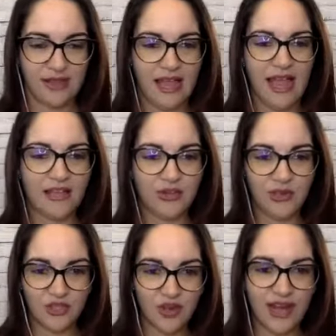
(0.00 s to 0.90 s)
as you
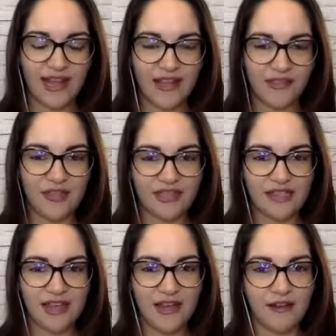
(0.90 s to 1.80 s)
try to get things
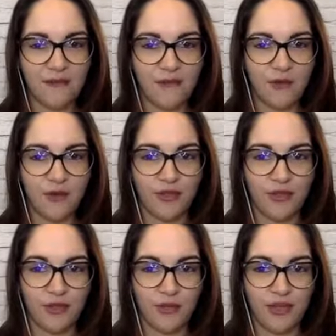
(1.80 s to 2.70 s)
done for the
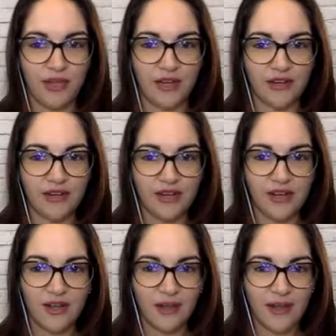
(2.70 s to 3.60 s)
new year.
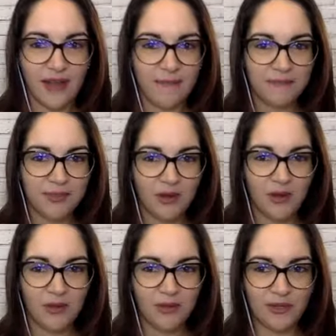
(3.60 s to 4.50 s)
Okay, so I
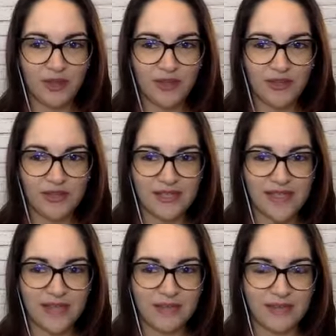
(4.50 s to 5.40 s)
hope that you guys are
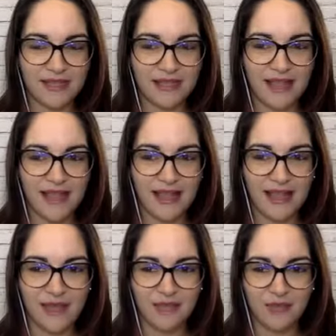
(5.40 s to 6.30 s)
excited because I
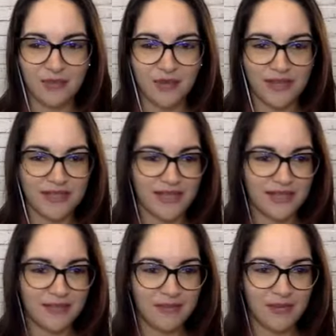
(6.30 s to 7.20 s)
am super excited
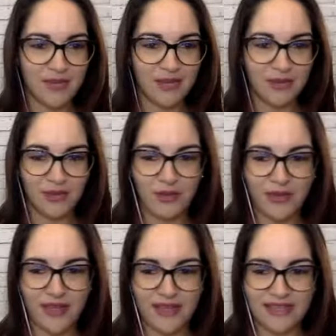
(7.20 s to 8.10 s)
to be here with you
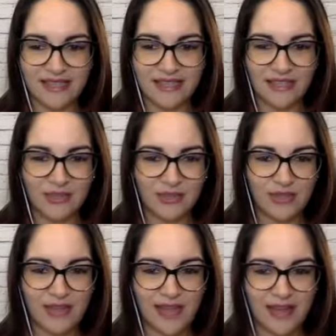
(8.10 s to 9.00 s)
guys
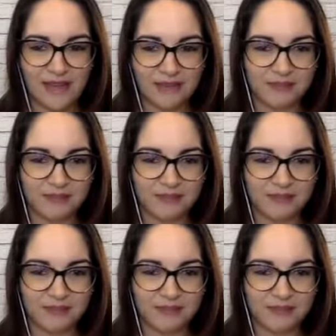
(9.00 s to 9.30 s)
today.